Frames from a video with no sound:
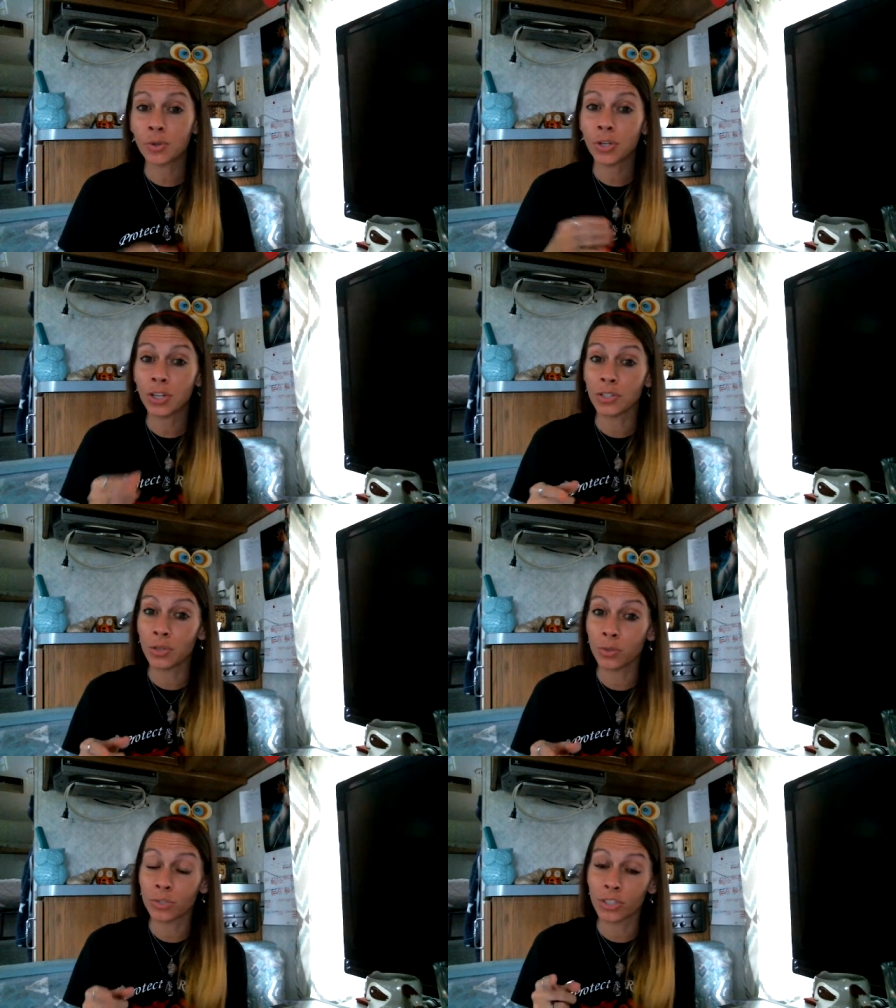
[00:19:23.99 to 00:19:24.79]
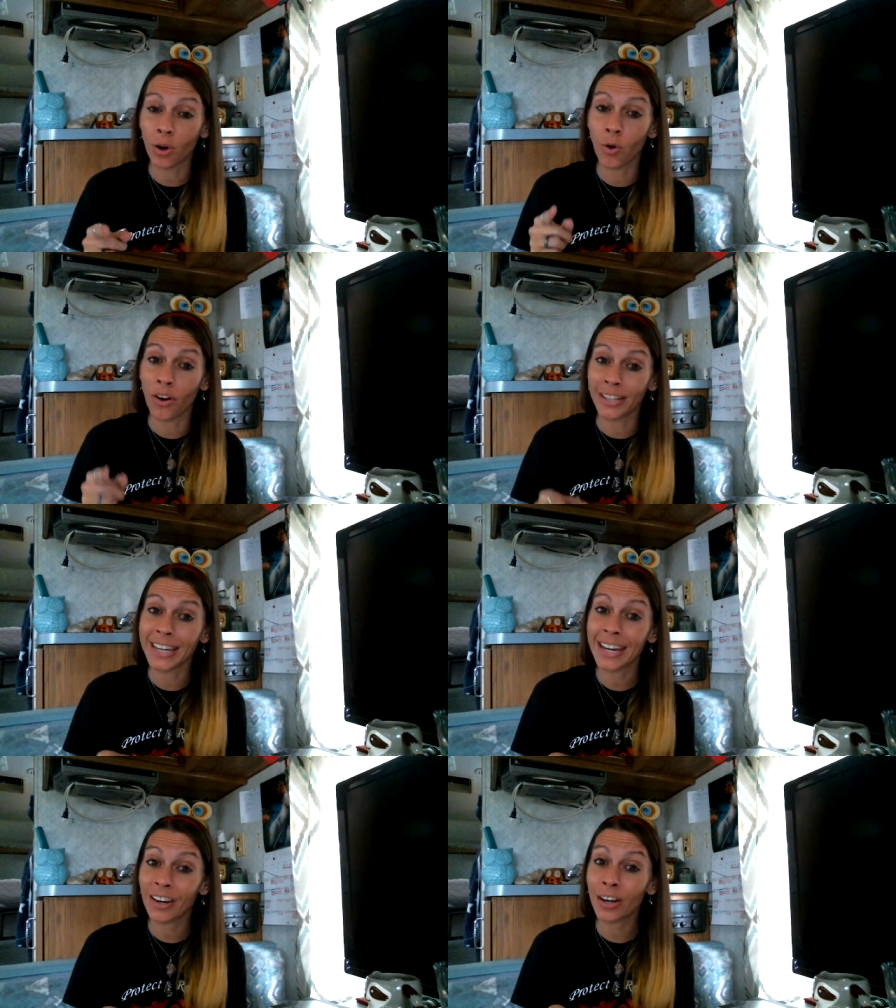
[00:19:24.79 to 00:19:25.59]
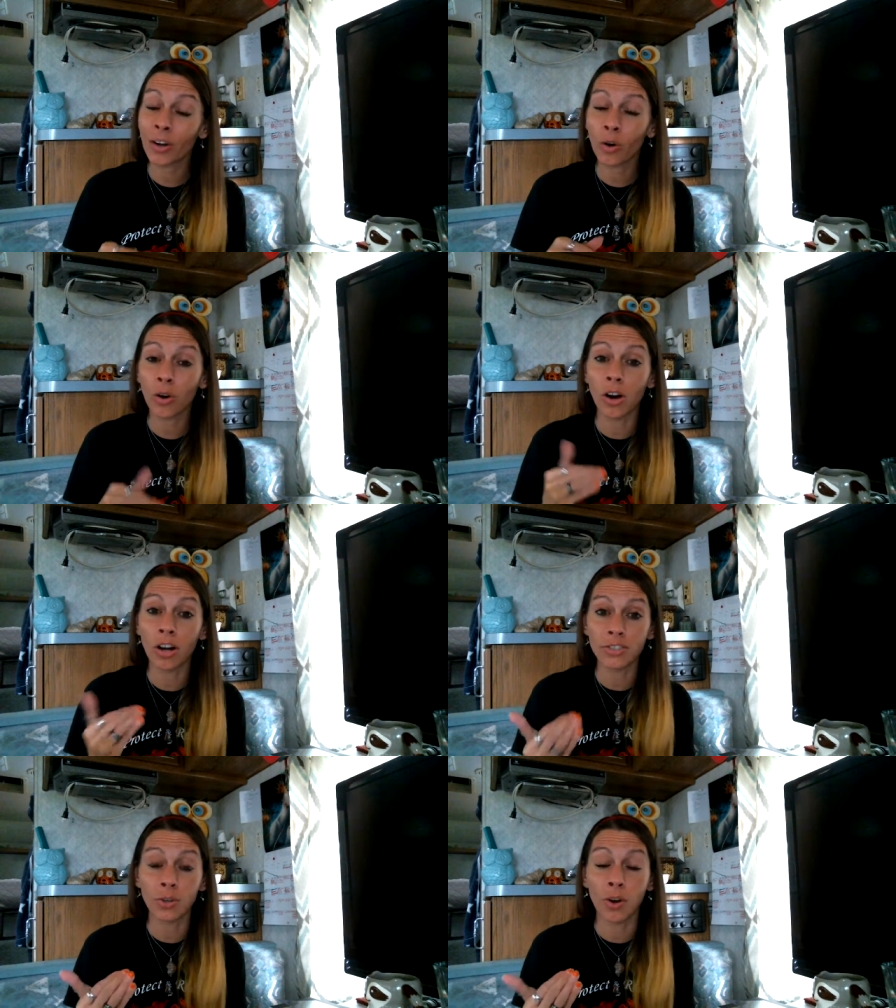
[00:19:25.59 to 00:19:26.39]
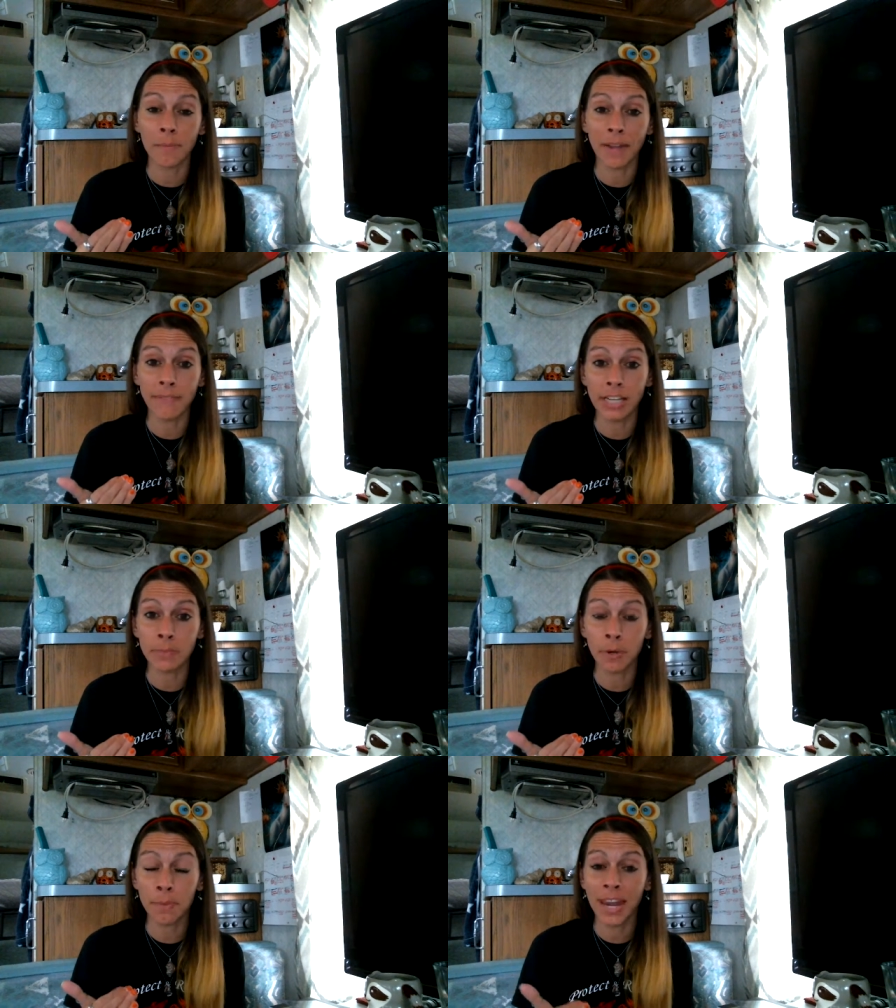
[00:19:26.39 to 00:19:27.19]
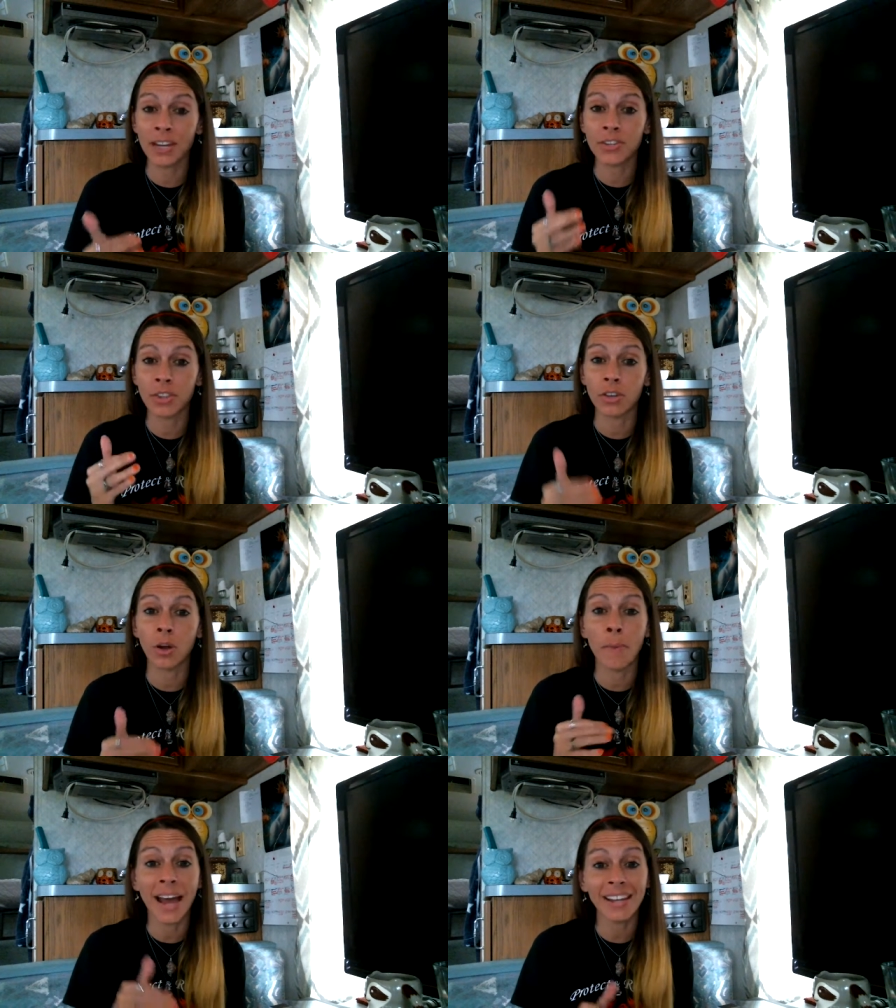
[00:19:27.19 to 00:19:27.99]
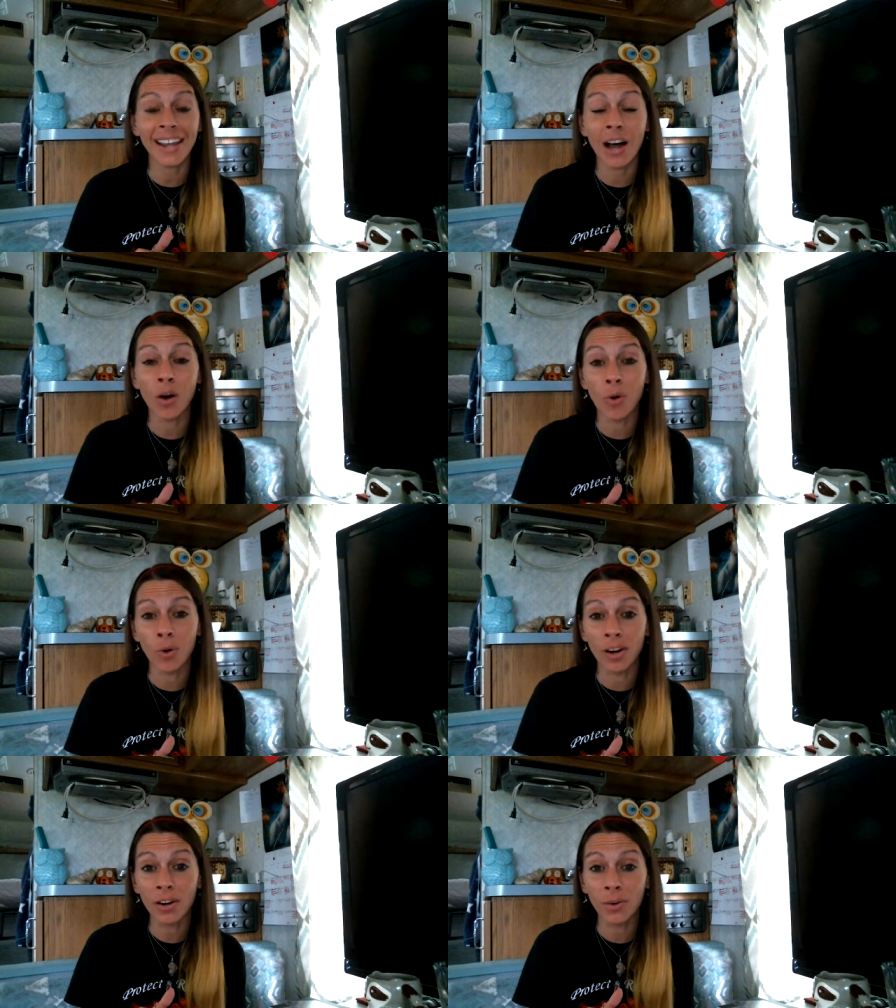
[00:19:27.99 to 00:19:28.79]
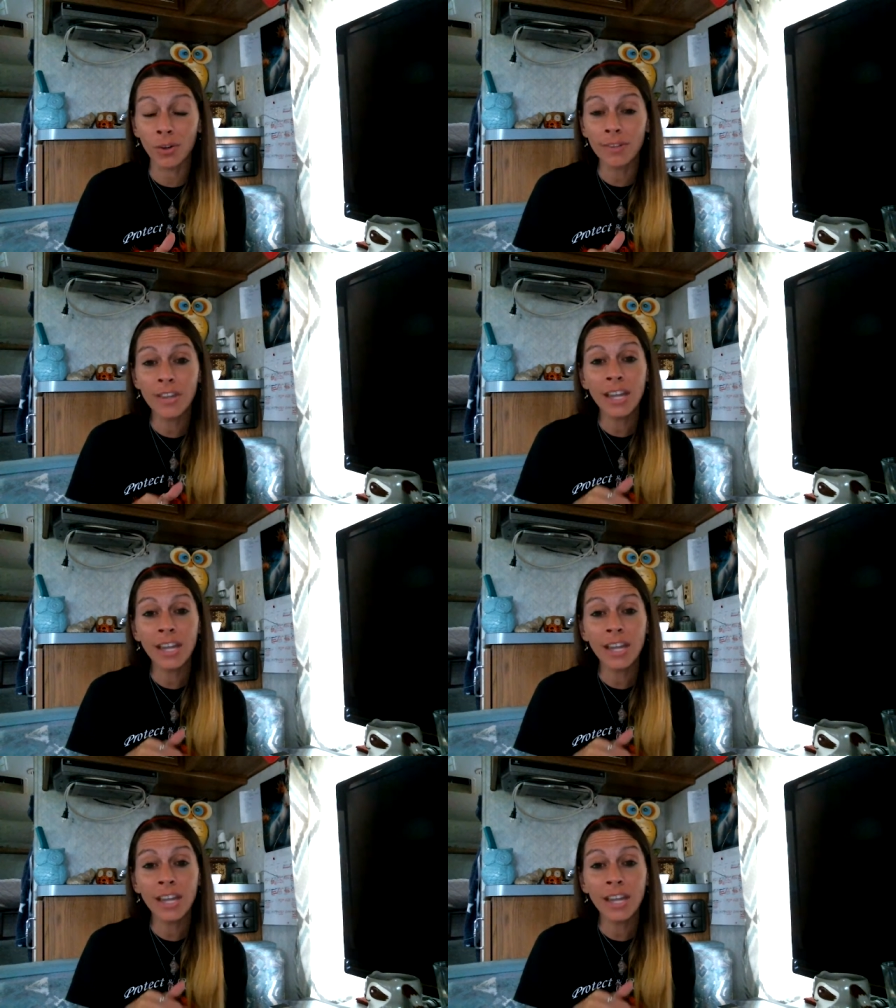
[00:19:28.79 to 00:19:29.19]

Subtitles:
You can do so on here or also on my Facebook page, The Nomadic Owl Oracle.